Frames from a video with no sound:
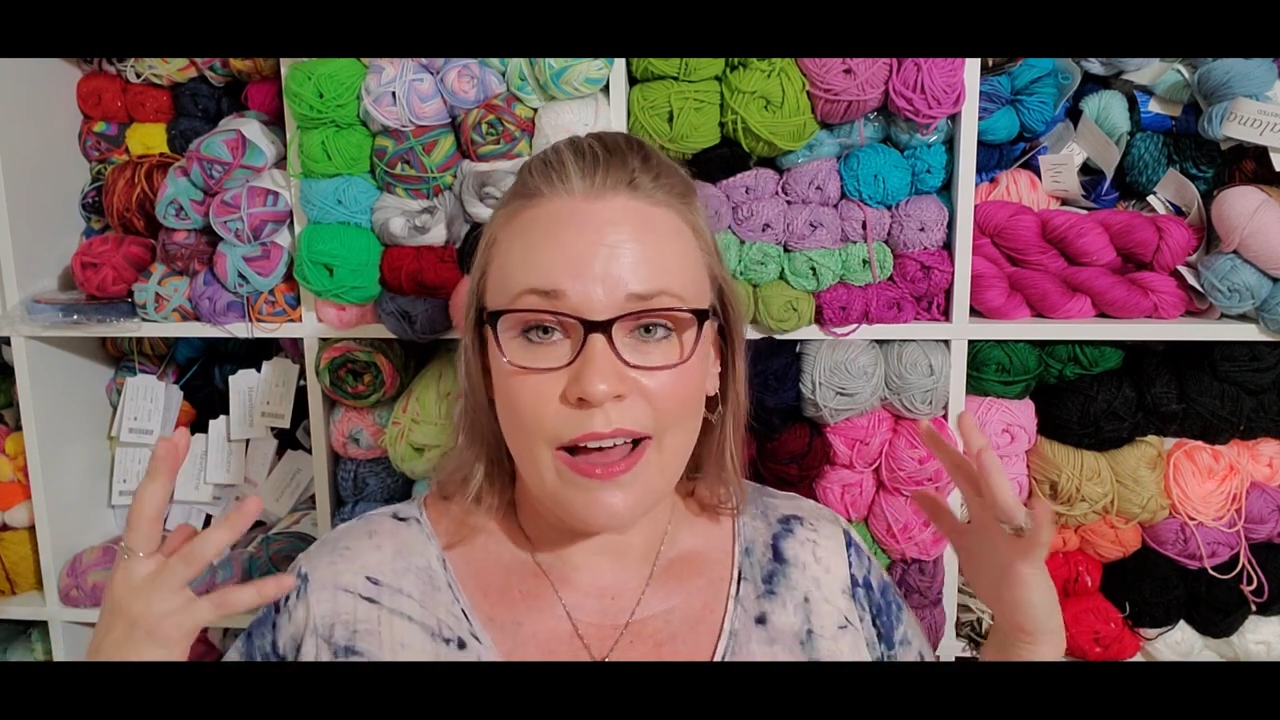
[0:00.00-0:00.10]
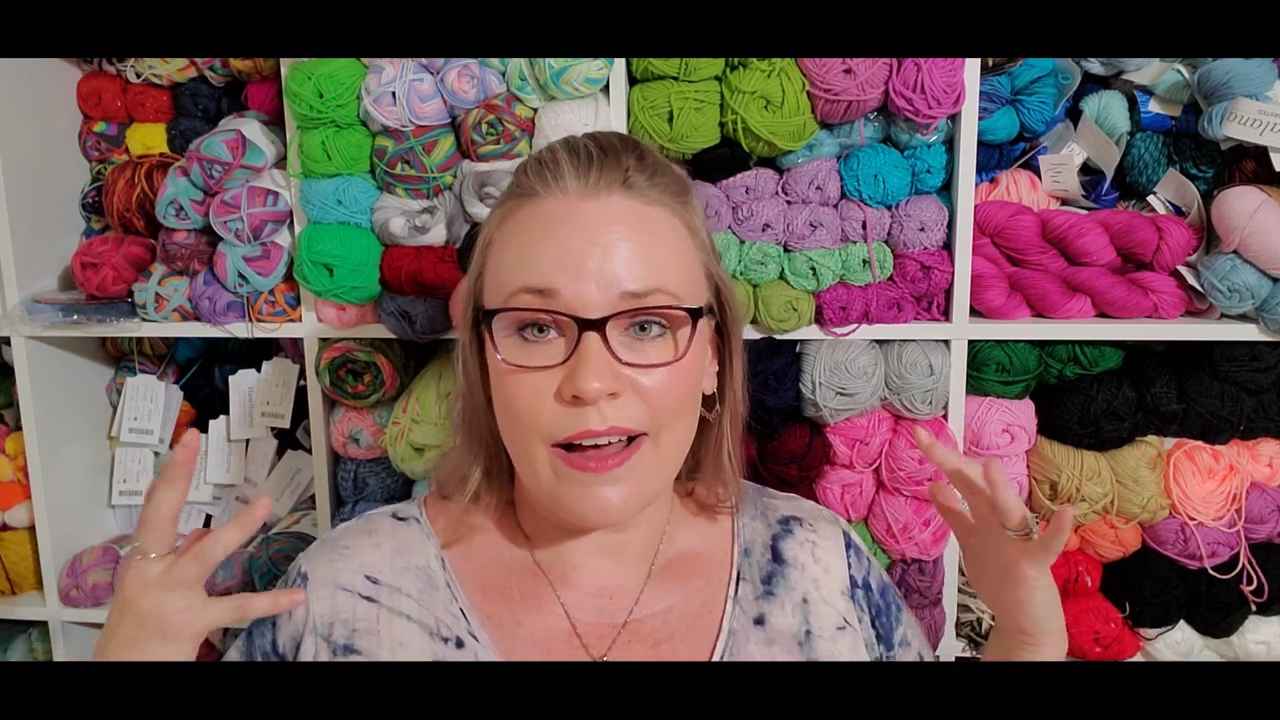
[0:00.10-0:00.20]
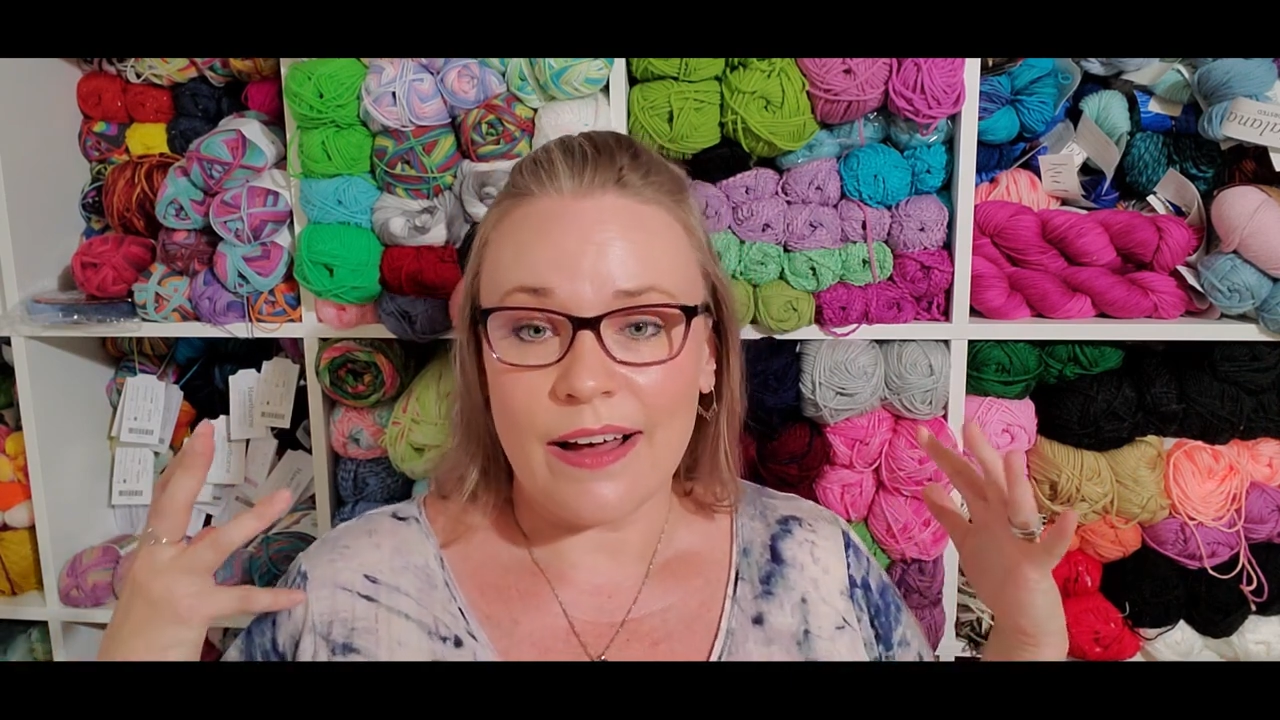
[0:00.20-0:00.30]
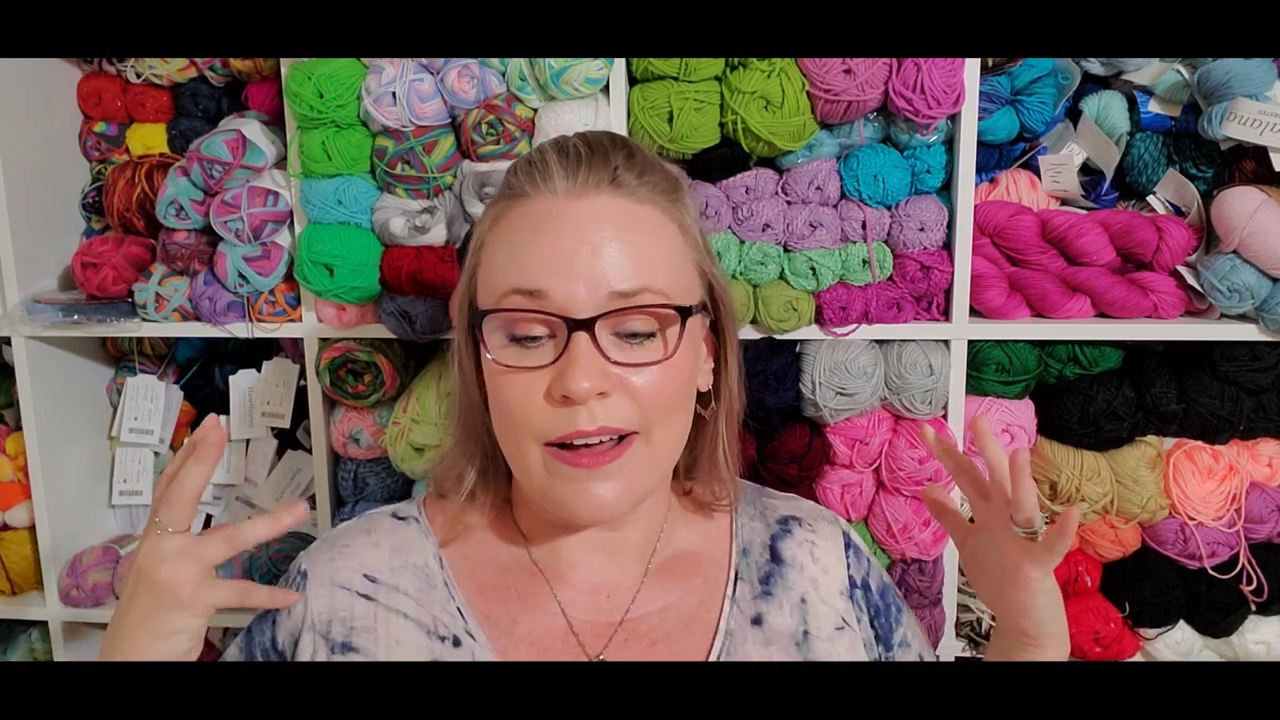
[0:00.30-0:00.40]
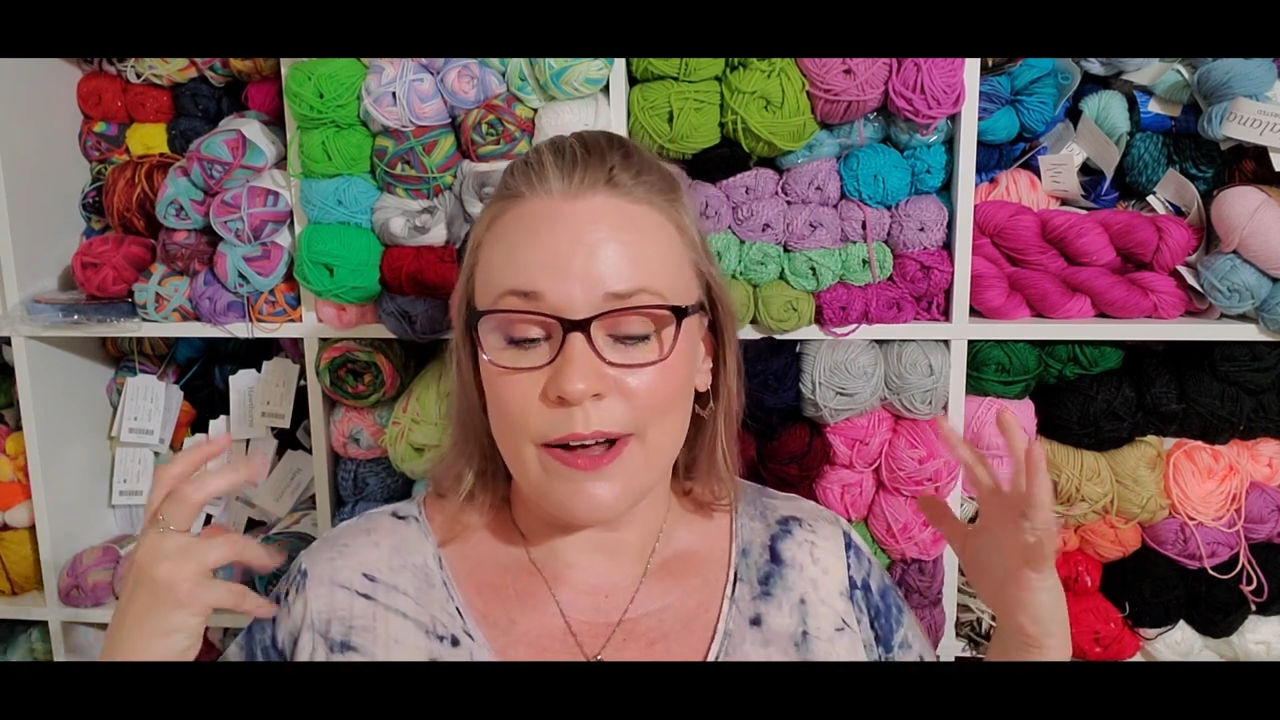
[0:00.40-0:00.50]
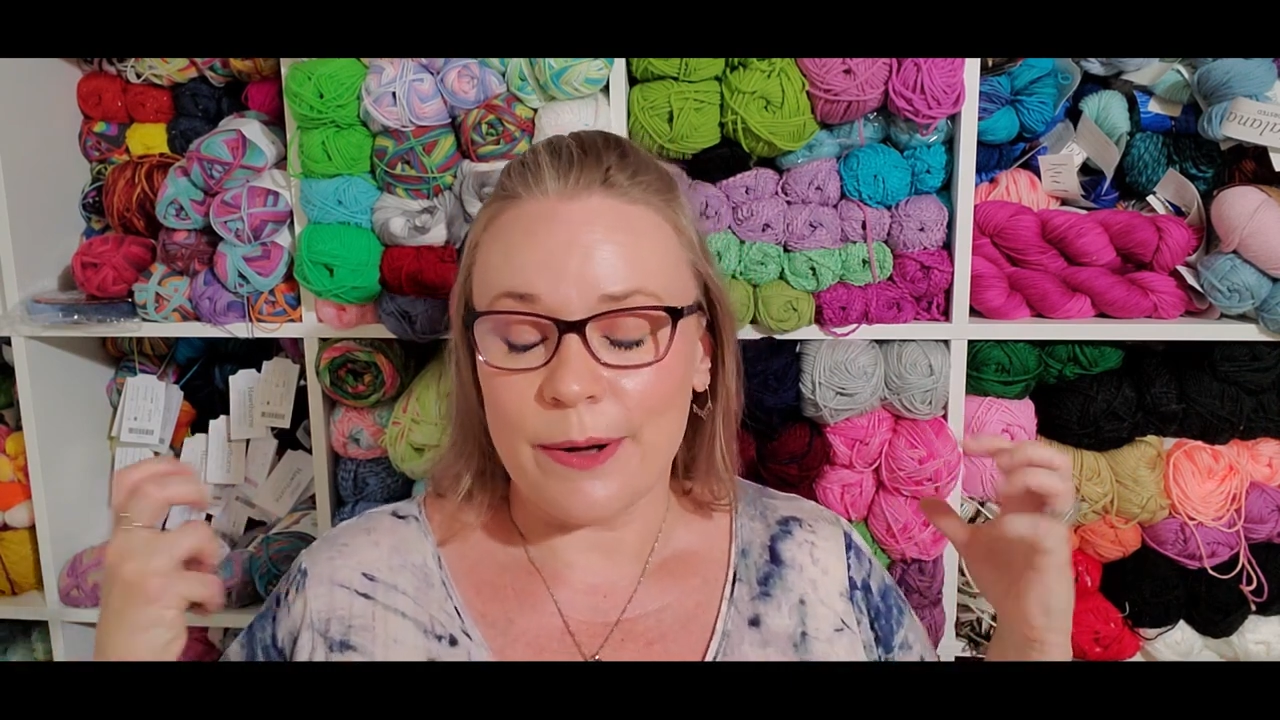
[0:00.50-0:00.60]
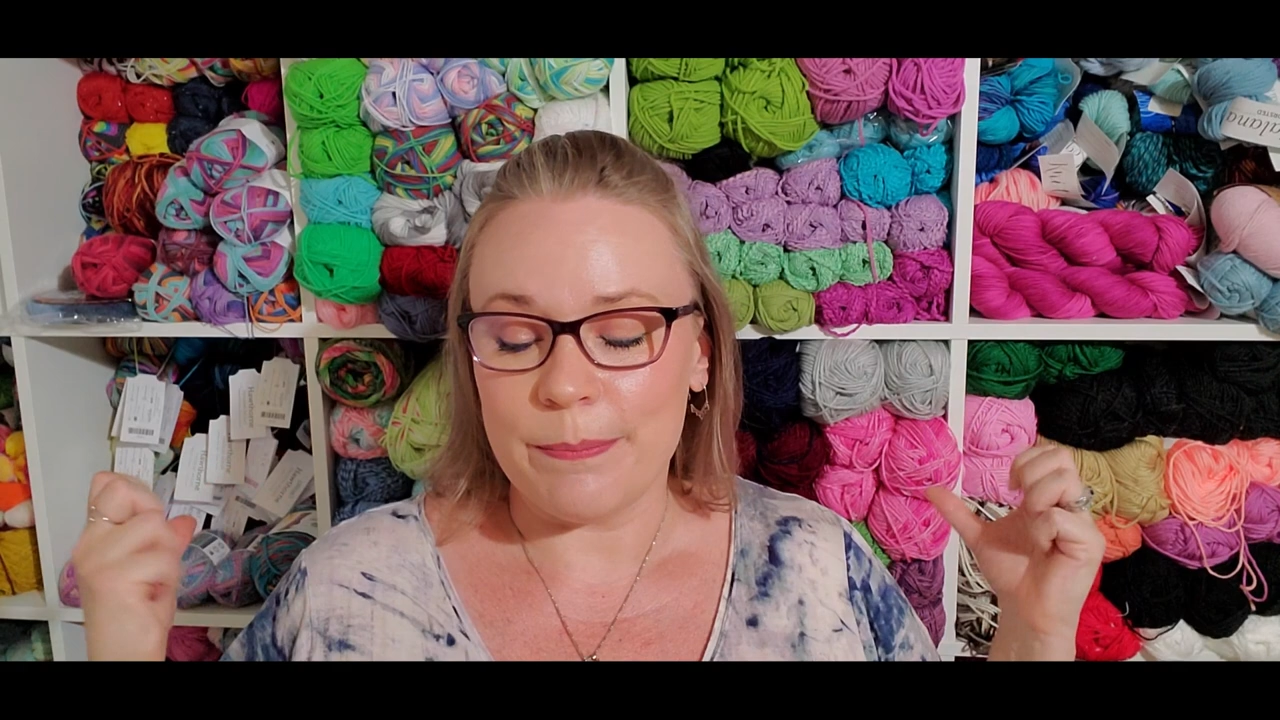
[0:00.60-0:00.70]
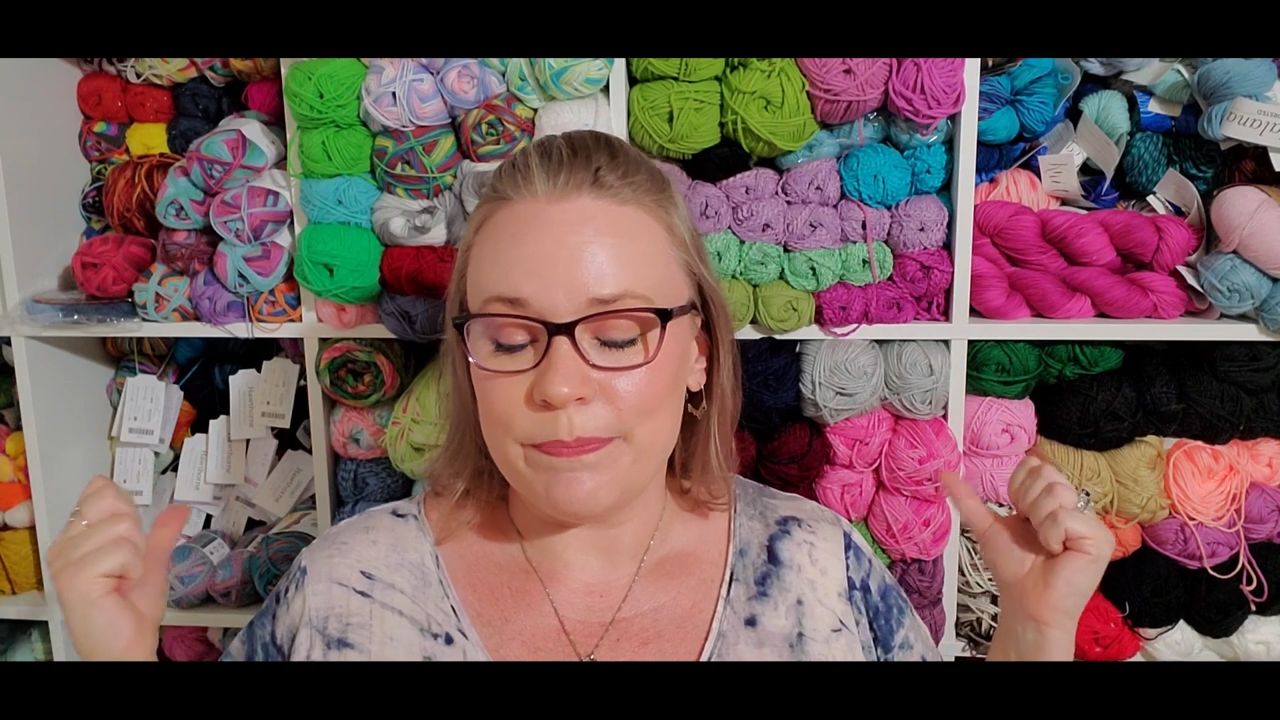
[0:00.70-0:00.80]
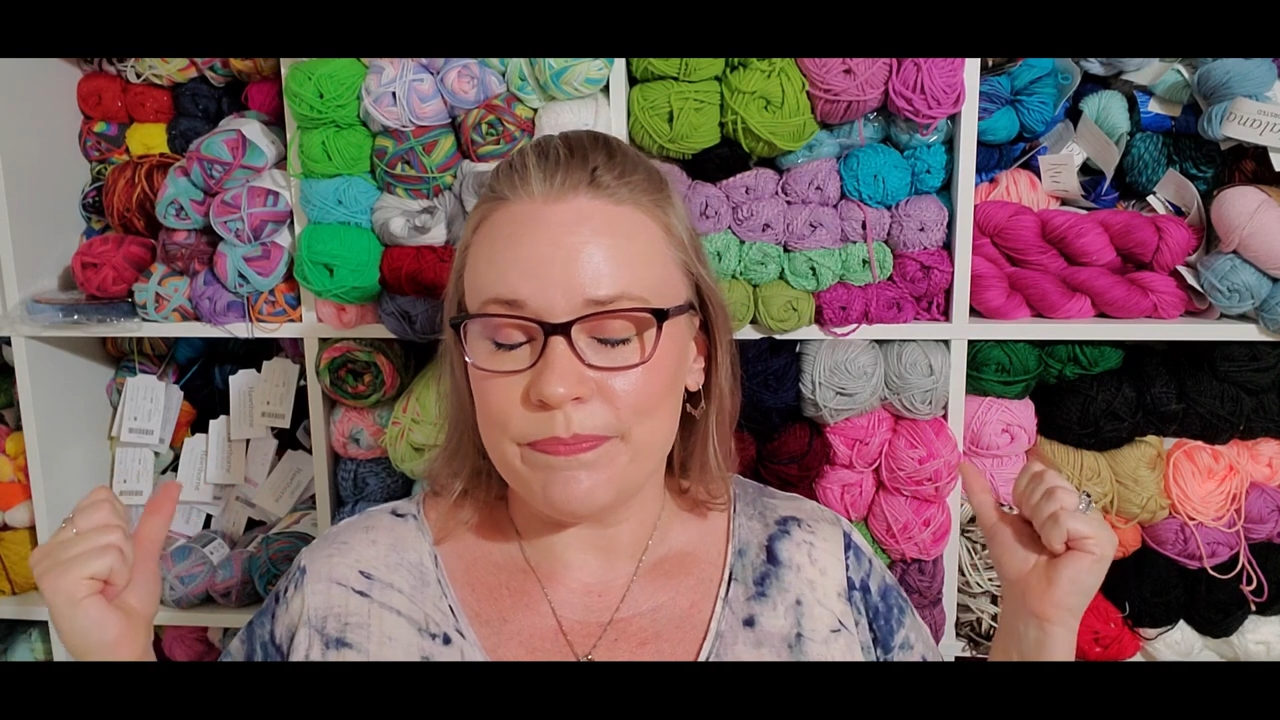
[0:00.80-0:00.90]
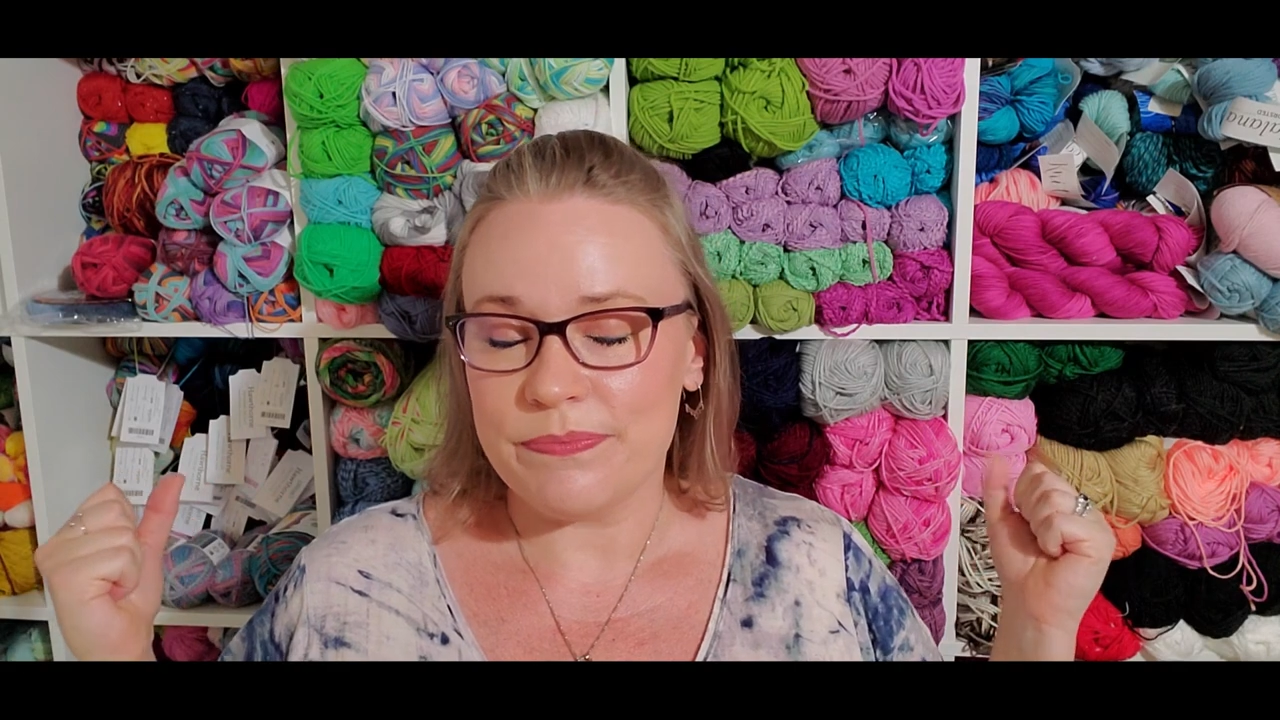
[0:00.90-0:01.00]

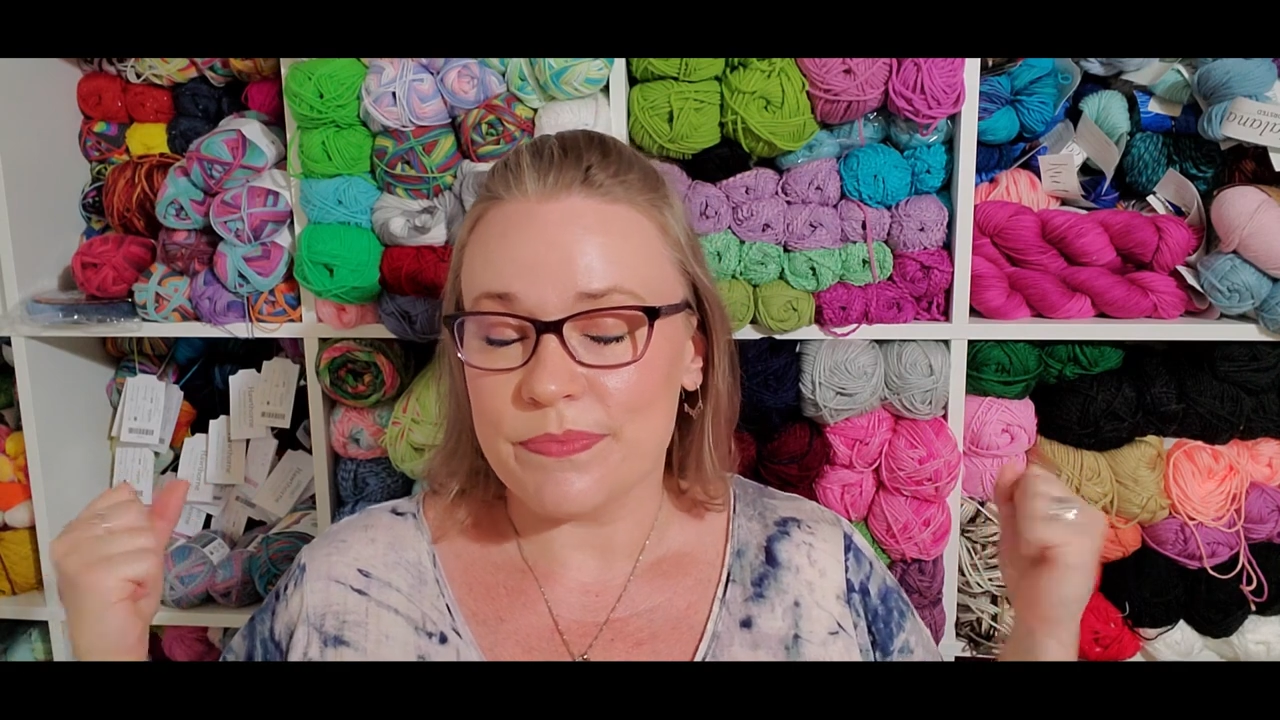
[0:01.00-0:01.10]
um,